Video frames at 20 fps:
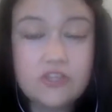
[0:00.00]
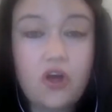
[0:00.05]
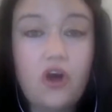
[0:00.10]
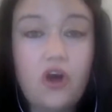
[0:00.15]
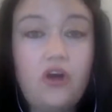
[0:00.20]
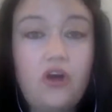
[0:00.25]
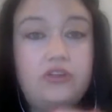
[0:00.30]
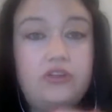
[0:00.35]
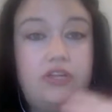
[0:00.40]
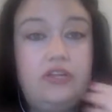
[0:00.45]
And this
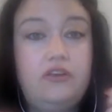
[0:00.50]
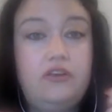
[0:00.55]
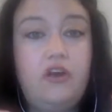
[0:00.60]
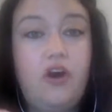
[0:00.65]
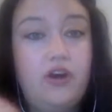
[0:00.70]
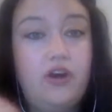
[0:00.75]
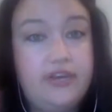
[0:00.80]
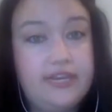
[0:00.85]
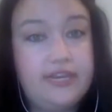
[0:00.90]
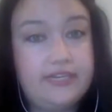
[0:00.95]
is called
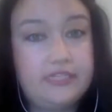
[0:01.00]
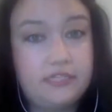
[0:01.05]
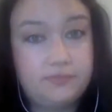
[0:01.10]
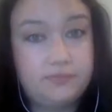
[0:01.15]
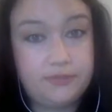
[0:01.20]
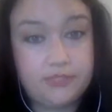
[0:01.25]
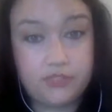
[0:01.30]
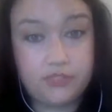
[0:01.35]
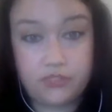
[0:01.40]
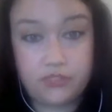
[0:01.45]
an
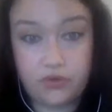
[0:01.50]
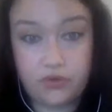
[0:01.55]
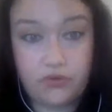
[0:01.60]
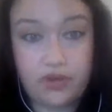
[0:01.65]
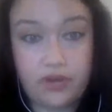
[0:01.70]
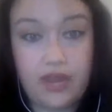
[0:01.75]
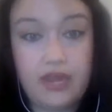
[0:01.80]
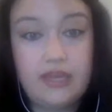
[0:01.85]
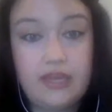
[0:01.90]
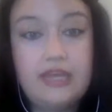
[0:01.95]
audience
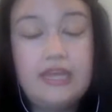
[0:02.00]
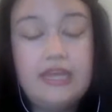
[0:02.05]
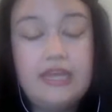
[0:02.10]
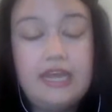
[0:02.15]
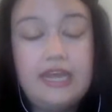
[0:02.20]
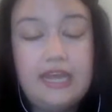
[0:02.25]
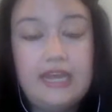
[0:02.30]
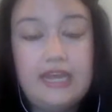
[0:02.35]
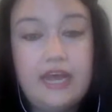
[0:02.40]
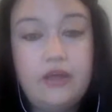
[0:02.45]
persona,
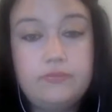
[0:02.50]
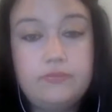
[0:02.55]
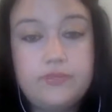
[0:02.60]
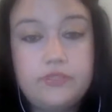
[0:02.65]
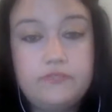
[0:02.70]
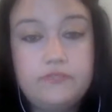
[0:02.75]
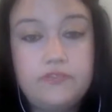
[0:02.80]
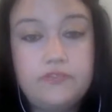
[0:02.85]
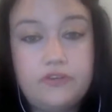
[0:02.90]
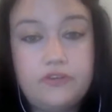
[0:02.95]
and it
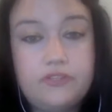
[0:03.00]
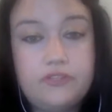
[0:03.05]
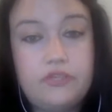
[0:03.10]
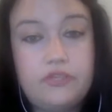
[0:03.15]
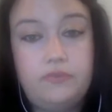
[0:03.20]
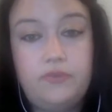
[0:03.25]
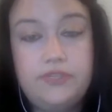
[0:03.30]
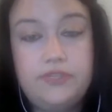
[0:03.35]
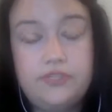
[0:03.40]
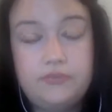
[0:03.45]
helps you
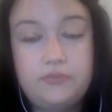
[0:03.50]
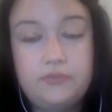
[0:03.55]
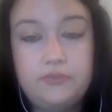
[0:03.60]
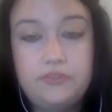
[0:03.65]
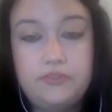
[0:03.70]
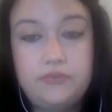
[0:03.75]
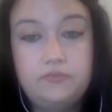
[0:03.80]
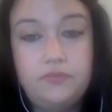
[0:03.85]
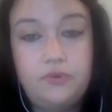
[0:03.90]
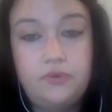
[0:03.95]
focus on what's
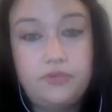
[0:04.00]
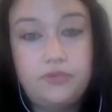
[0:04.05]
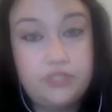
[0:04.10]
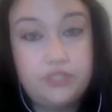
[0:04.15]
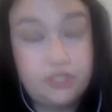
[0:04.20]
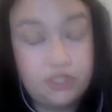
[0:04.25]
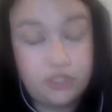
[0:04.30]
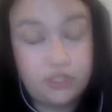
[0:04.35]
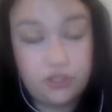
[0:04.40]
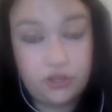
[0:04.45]
most
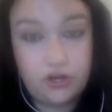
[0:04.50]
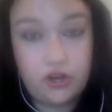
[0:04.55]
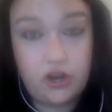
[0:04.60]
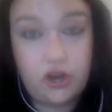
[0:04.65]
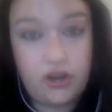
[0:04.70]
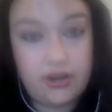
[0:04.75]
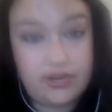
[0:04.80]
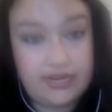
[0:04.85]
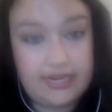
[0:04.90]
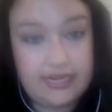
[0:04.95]
important to
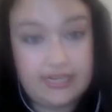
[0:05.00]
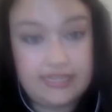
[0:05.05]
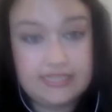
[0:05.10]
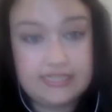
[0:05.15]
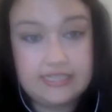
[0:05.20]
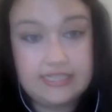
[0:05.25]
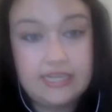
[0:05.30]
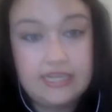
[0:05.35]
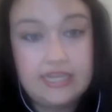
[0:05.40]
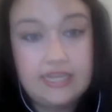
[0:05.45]
your
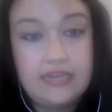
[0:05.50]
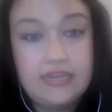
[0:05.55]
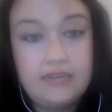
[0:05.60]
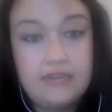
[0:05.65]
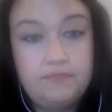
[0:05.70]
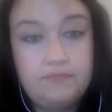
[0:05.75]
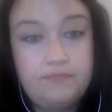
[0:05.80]
audience.